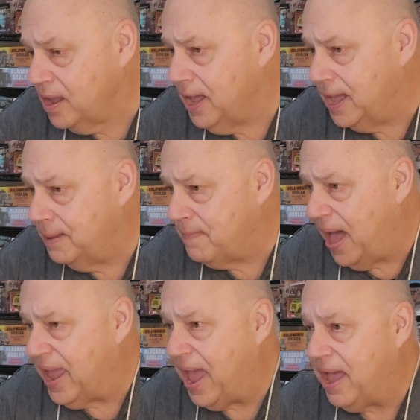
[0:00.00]

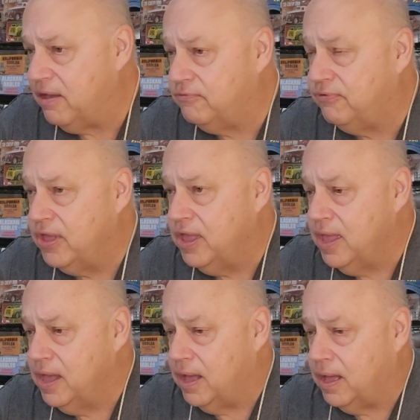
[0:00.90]
I have
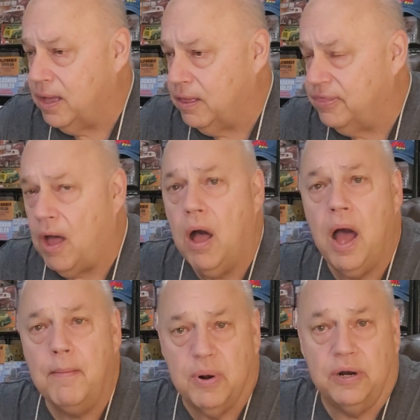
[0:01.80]
the
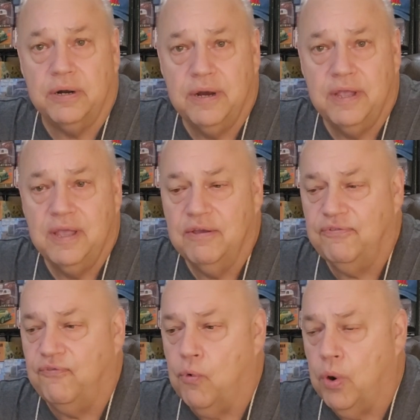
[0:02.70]
Hummer
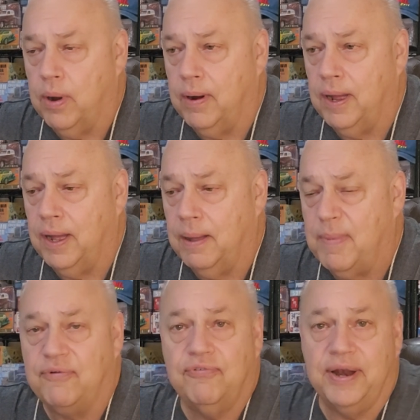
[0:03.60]
for
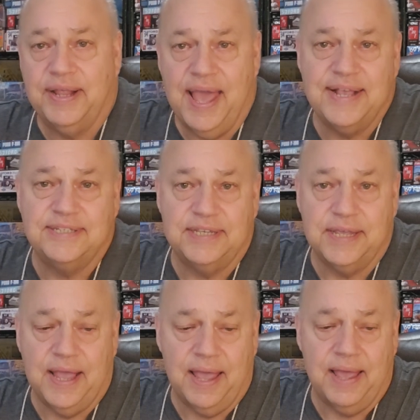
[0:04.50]
my friend
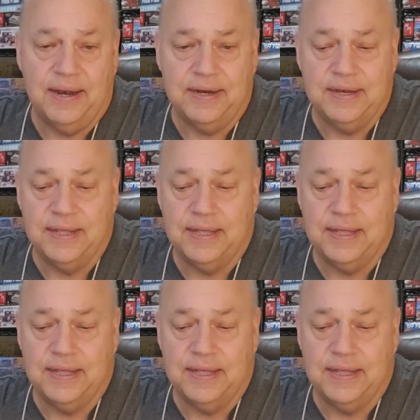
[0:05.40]
Casey, and